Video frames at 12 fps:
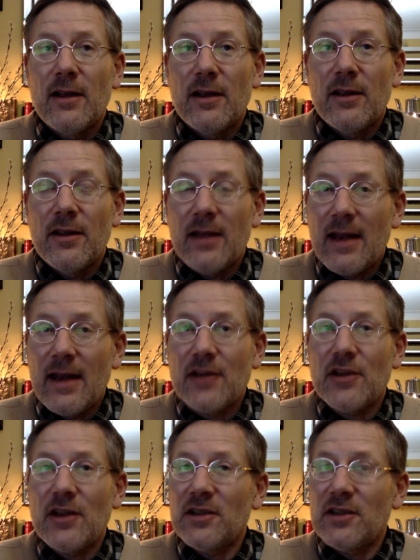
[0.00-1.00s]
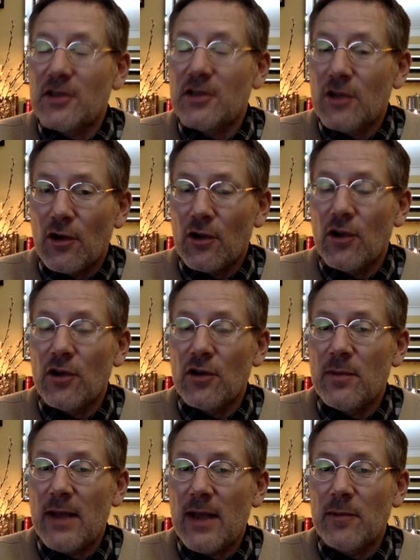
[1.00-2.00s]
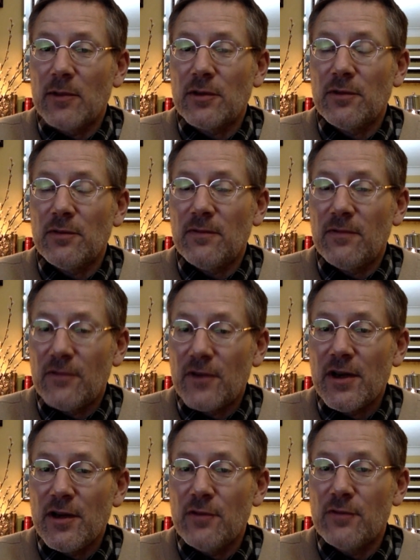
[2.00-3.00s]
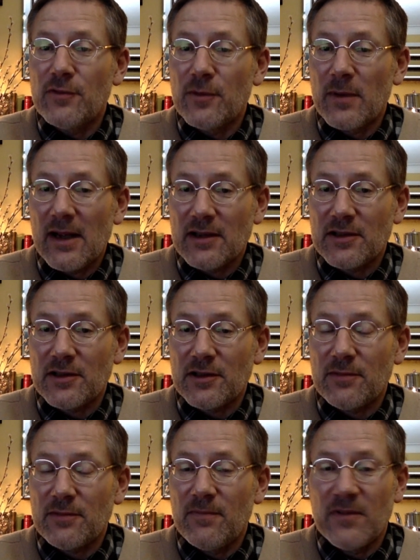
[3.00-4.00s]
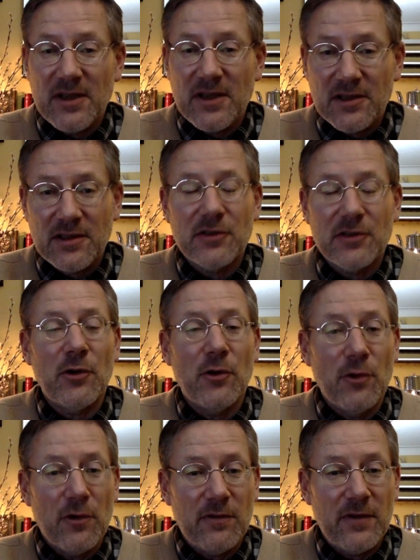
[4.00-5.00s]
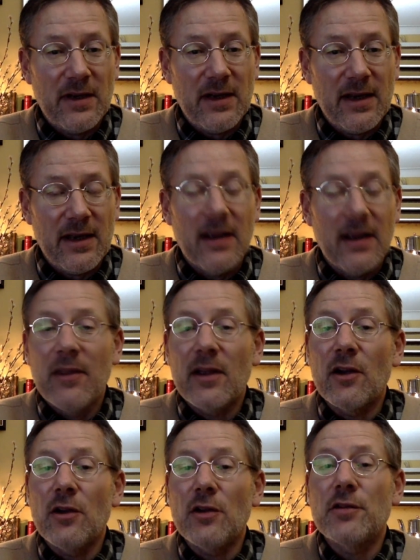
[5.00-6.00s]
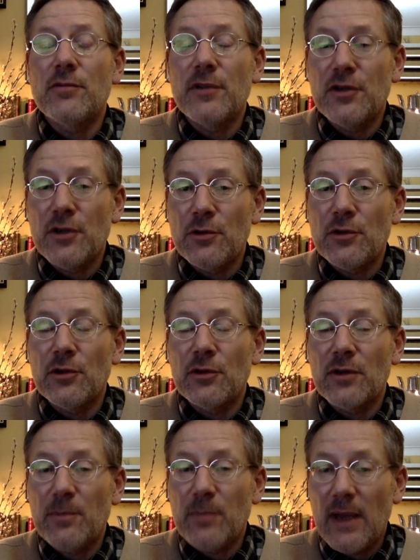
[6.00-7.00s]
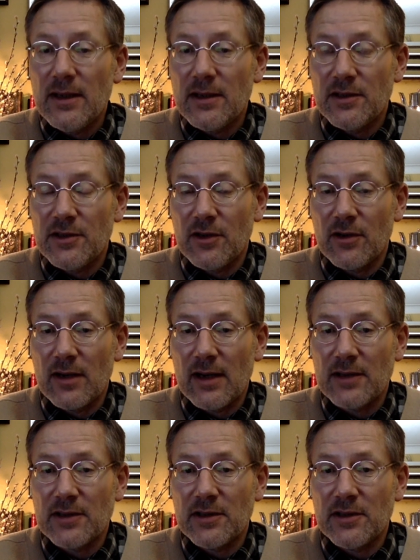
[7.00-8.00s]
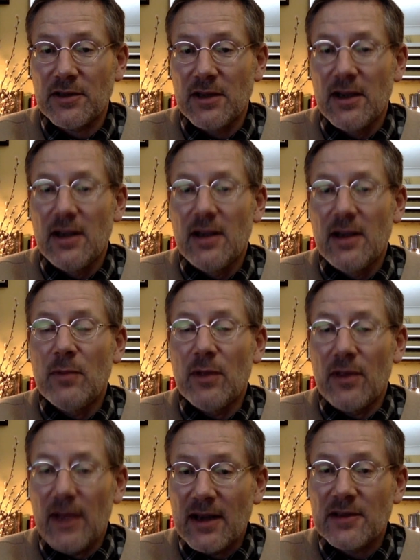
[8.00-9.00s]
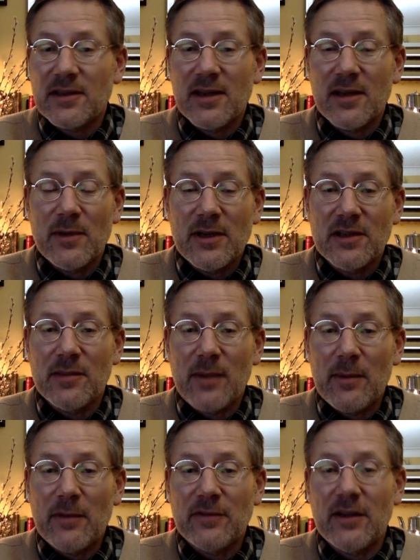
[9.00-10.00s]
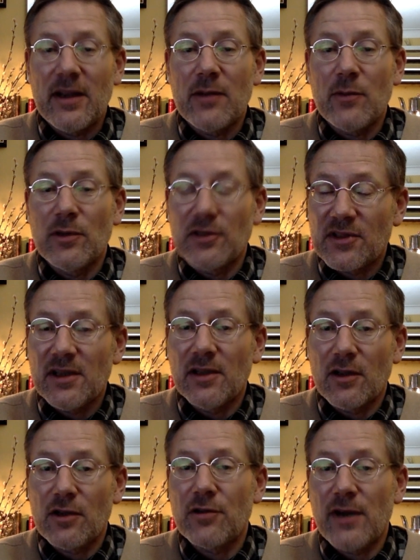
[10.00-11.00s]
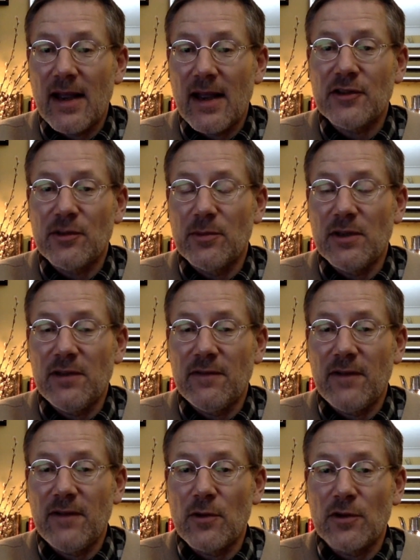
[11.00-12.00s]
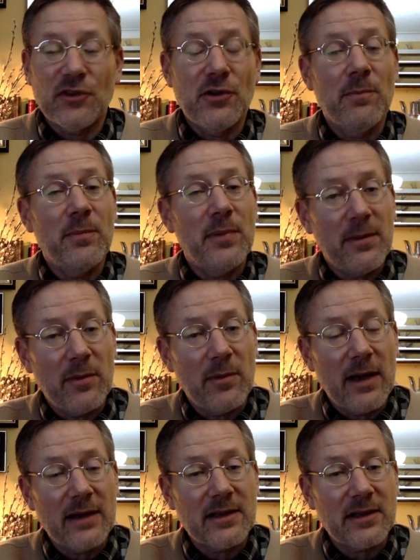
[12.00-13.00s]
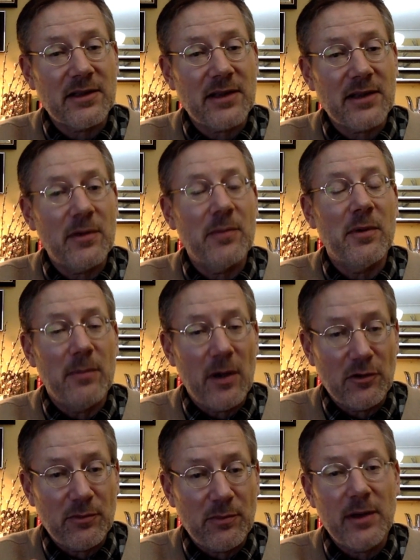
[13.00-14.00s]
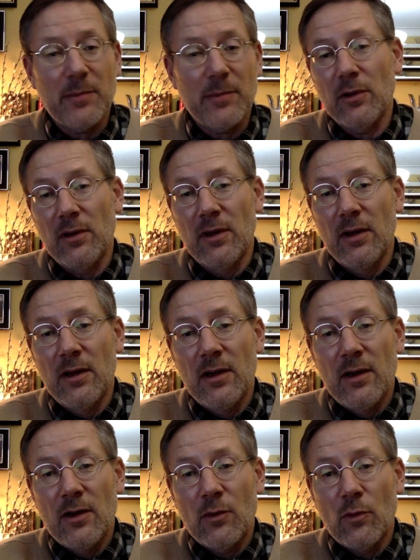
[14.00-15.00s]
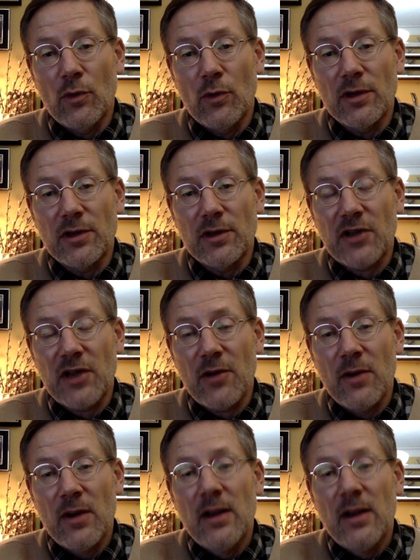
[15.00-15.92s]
the NHS is not going to be able to free you from glasses for distance or for near. They're going to reduce your dependency on glasses, but that astigmatism, I'm afraid, will still create some defocus. Some people might accept it, but most people wouldn't. So